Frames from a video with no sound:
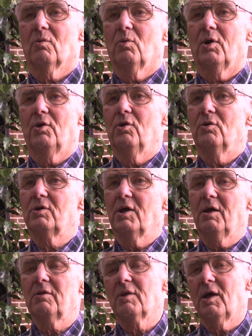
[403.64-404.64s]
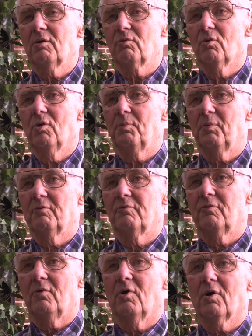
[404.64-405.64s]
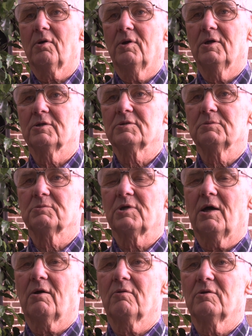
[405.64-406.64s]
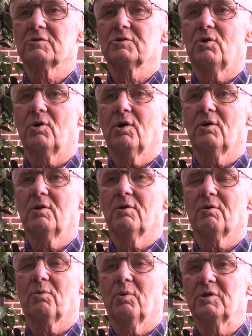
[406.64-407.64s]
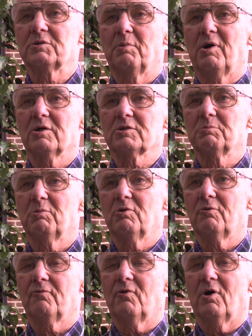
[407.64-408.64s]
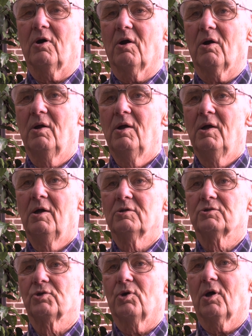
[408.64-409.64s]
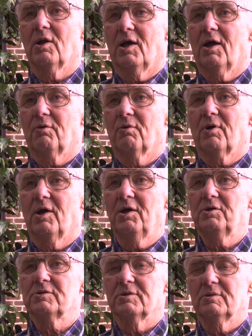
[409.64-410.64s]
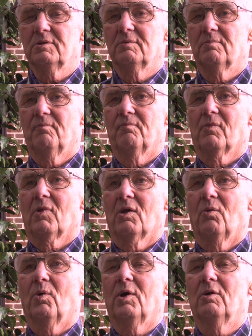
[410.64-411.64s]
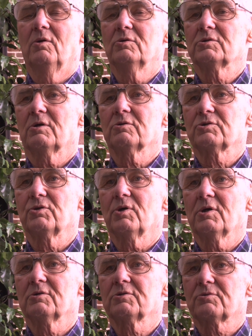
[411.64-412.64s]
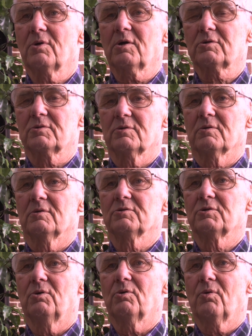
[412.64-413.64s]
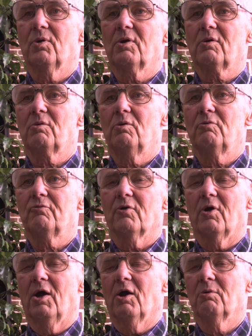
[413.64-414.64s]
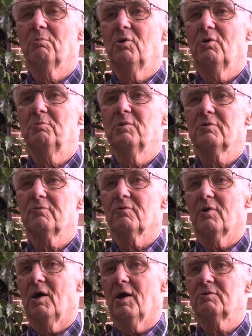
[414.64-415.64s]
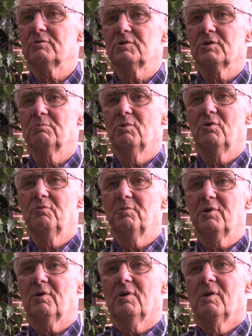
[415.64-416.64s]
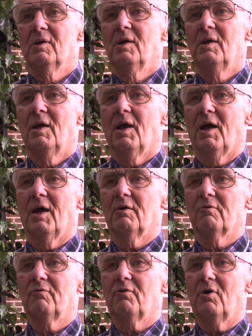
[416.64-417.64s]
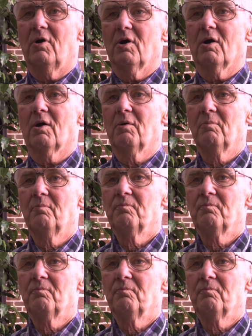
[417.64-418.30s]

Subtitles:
When you take that group of organisms out of the soil that are responsible for soil aggregation, we lose our soil structure that's so critical for air movement, for nitrogen movement, and for